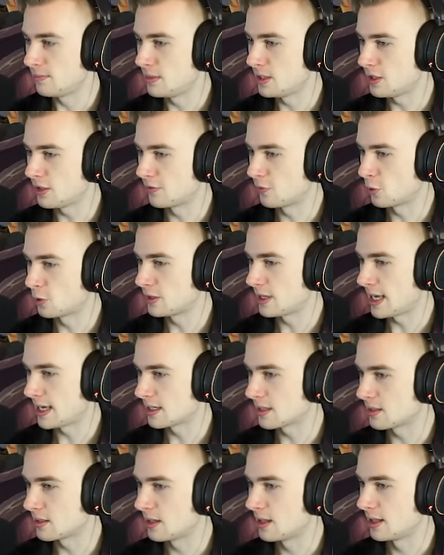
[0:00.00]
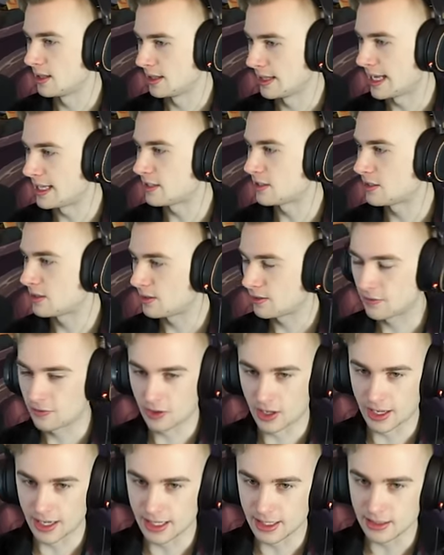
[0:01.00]
Mystic Vortex. Let's
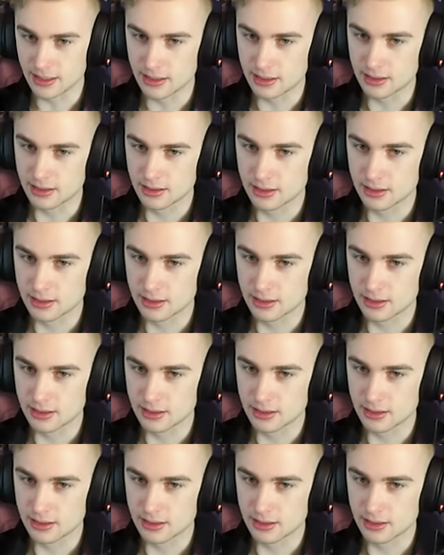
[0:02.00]
find